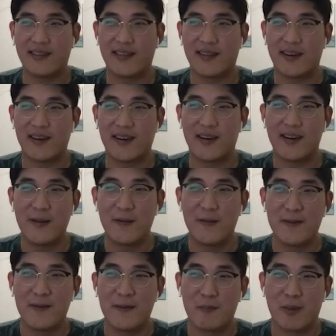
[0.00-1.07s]
And
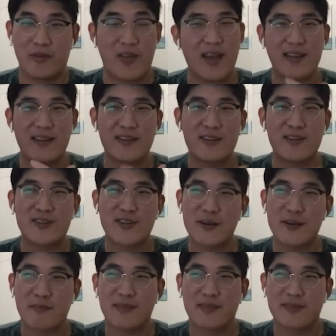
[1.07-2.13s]
but that
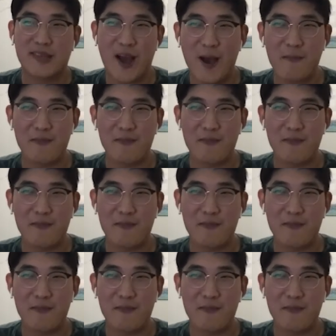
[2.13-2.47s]
internship